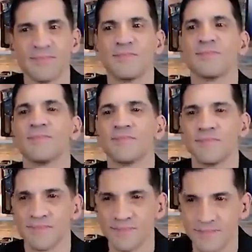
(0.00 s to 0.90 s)

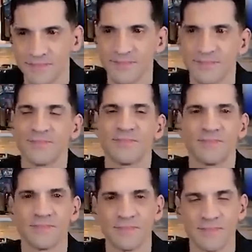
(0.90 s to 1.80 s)

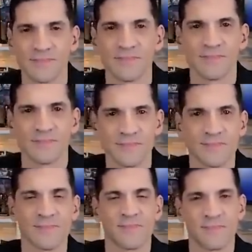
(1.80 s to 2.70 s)

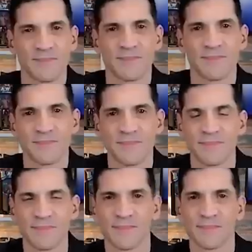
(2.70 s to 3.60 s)

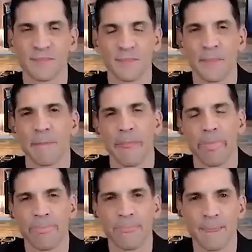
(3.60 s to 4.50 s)

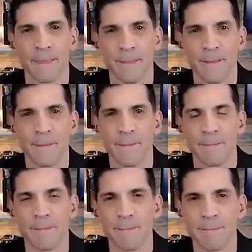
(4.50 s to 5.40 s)

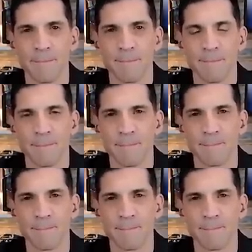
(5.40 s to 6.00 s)
(not speaking)